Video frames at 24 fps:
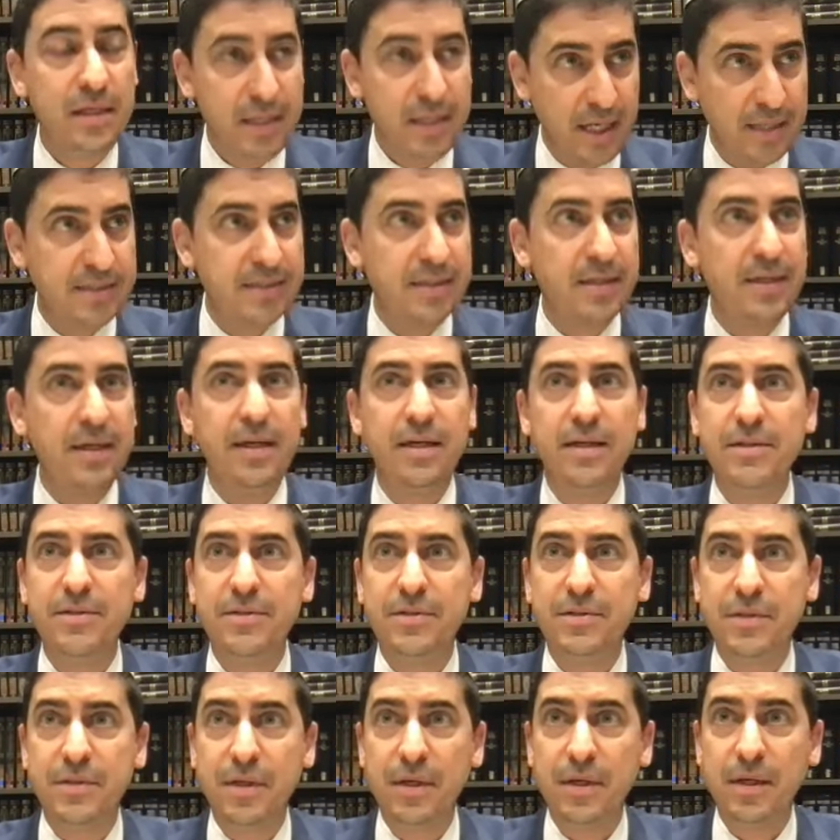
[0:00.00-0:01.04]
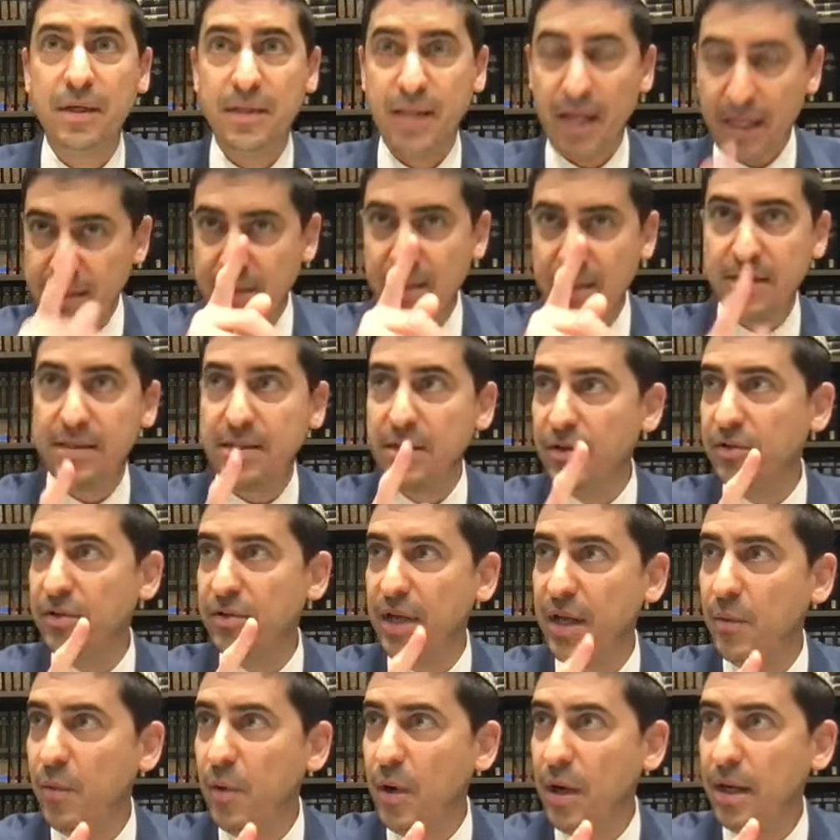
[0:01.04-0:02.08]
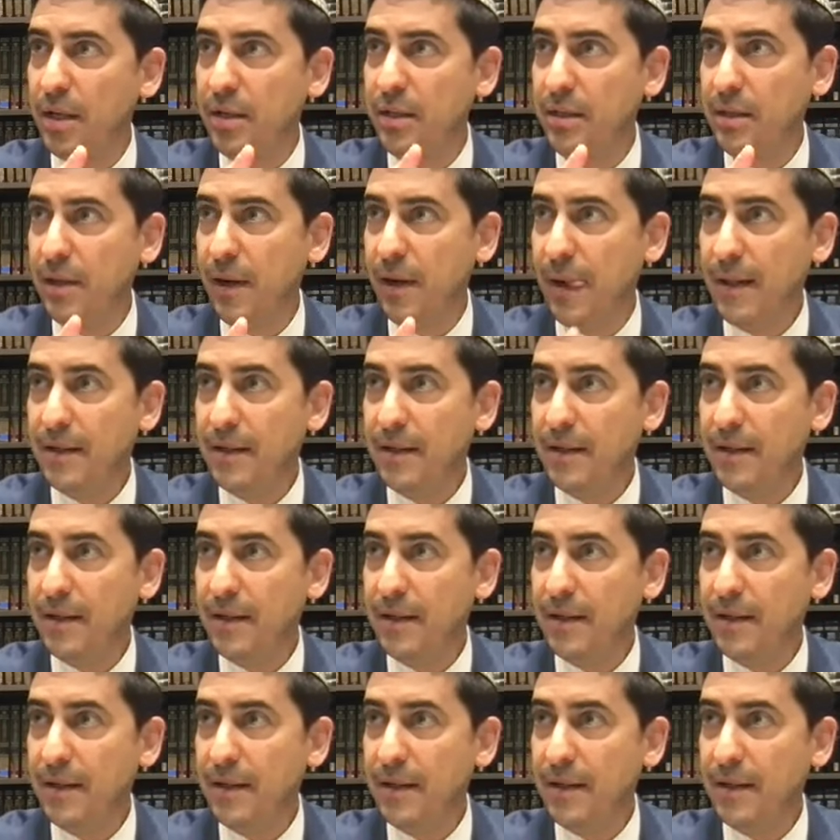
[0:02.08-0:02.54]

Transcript: Yes, it is. That's considered day one.